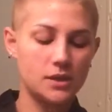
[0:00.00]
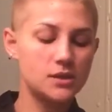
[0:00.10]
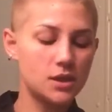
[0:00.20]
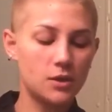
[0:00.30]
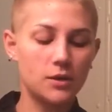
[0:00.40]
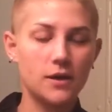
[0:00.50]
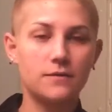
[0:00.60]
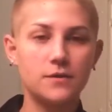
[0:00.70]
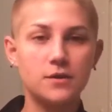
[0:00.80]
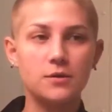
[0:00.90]
So if
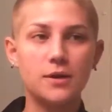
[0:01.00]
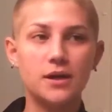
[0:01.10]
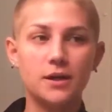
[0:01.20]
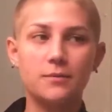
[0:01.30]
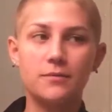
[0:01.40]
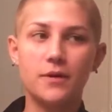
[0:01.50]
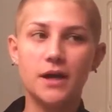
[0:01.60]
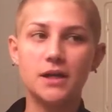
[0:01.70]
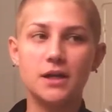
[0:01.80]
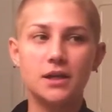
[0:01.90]
you end up
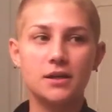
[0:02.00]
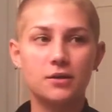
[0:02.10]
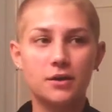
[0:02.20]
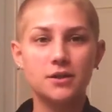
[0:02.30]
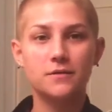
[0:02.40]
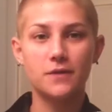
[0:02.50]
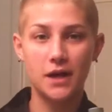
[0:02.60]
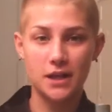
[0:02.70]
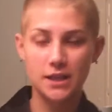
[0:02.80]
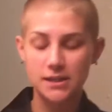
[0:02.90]
going to
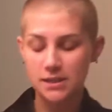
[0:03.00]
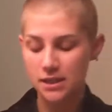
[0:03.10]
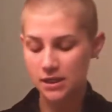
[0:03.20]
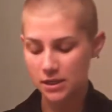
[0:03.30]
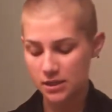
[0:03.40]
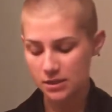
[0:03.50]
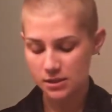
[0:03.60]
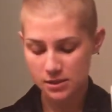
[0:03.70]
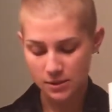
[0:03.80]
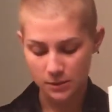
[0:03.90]
find this in
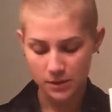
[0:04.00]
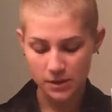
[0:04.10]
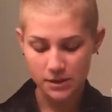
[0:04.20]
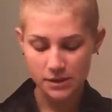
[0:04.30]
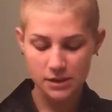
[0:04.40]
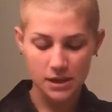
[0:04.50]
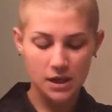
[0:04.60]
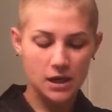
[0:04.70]
stores